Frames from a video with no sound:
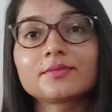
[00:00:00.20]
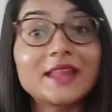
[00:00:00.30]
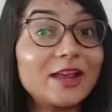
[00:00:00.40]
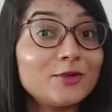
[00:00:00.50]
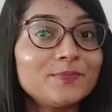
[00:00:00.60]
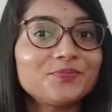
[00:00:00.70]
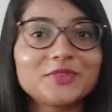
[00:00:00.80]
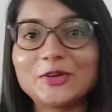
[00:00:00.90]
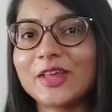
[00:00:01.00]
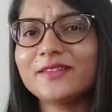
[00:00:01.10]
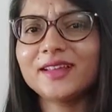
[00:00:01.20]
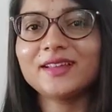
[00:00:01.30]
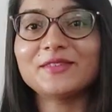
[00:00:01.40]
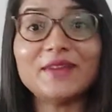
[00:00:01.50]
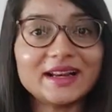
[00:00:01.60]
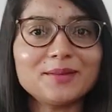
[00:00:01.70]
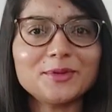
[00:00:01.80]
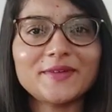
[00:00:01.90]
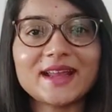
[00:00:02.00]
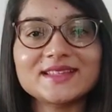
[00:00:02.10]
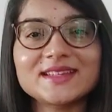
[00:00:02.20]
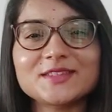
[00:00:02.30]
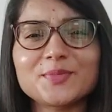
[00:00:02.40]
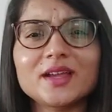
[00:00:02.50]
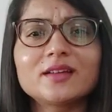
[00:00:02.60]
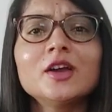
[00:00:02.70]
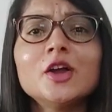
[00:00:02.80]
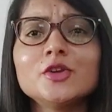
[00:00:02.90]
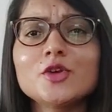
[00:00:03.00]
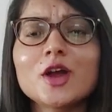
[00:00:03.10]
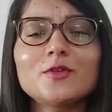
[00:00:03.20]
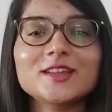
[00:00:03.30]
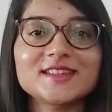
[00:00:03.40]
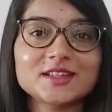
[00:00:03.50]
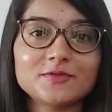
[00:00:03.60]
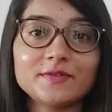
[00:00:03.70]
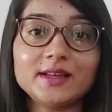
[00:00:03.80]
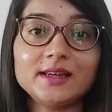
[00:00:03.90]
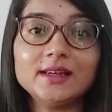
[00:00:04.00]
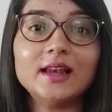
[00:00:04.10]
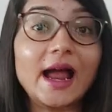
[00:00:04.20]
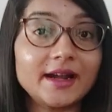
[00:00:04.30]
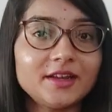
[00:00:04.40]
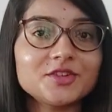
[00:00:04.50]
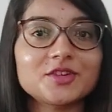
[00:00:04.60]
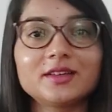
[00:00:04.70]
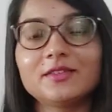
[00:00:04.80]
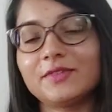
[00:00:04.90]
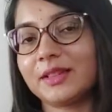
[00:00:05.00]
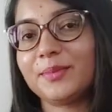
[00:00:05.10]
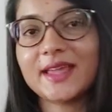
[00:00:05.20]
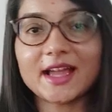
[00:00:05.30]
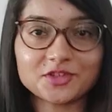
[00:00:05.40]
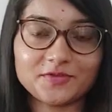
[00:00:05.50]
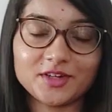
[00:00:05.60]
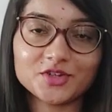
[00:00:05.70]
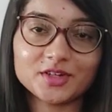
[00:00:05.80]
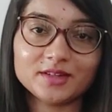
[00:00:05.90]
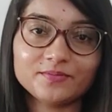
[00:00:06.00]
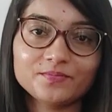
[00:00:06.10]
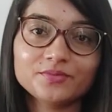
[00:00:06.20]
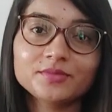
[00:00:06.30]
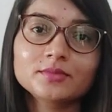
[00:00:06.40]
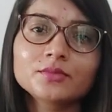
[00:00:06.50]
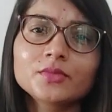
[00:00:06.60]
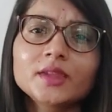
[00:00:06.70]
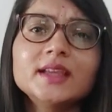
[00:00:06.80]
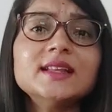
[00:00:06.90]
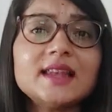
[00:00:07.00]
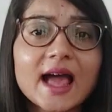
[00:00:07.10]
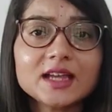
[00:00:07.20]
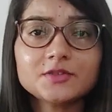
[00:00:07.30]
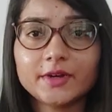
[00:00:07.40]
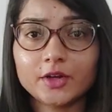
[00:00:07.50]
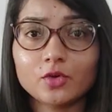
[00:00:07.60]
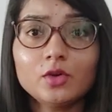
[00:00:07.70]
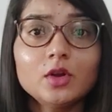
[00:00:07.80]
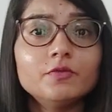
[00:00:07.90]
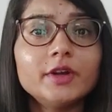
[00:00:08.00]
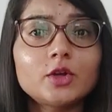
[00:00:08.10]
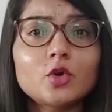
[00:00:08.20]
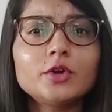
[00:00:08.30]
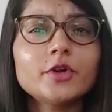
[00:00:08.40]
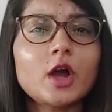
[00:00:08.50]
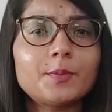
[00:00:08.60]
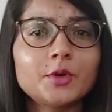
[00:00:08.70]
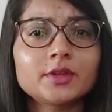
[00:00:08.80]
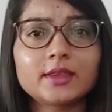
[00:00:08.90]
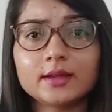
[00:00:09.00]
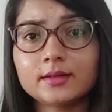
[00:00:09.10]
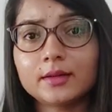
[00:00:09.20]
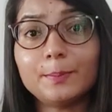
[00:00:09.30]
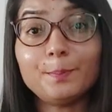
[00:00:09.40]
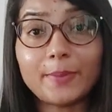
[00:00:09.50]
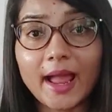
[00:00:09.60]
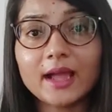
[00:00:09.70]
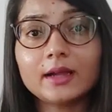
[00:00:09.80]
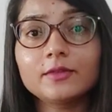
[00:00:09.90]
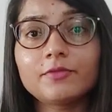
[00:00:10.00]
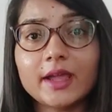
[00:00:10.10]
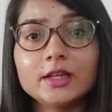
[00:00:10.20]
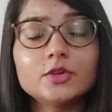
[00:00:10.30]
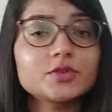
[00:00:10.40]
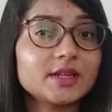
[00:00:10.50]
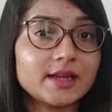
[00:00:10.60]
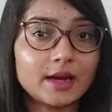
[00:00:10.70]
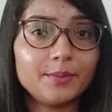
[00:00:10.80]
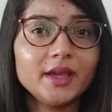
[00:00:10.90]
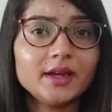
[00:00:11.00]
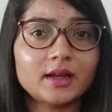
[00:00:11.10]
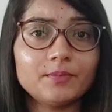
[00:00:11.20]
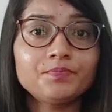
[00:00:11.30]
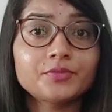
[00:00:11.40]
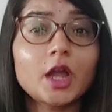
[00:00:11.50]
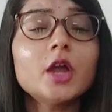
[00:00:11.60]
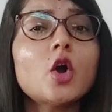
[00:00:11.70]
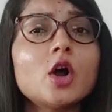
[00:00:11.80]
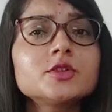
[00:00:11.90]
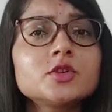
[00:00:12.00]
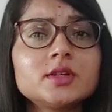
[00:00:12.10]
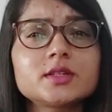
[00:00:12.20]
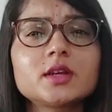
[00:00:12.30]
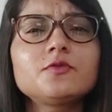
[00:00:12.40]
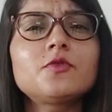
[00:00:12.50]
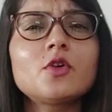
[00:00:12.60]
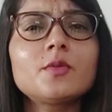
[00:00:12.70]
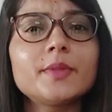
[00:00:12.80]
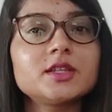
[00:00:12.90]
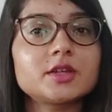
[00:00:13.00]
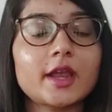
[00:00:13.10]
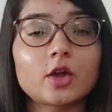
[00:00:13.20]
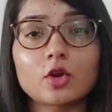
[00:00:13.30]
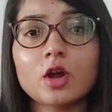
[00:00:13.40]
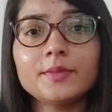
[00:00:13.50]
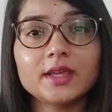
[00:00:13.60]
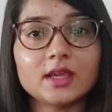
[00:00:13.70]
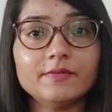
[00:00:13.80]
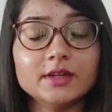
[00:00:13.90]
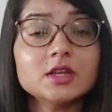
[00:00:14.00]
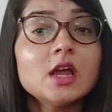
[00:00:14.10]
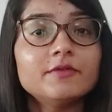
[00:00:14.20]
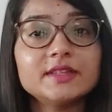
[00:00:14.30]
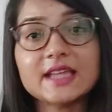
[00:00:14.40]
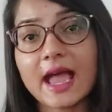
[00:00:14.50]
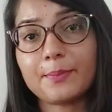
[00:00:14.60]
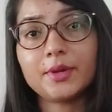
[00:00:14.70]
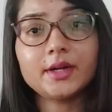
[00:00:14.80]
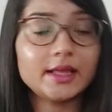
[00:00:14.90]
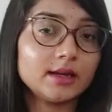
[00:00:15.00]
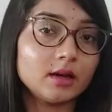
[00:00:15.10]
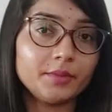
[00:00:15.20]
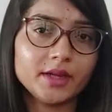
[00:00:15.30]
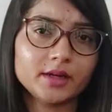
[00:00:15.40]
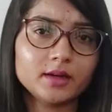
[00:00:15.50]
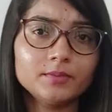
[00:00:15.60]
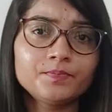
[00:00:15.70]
Hello, good evening. Welcome to Veracity Sphere. You are watching Swivel Edition with me, Ashwini Shetty. In the last video, we told you about the bank failures in America and also listed 4 major economic events which happened in America.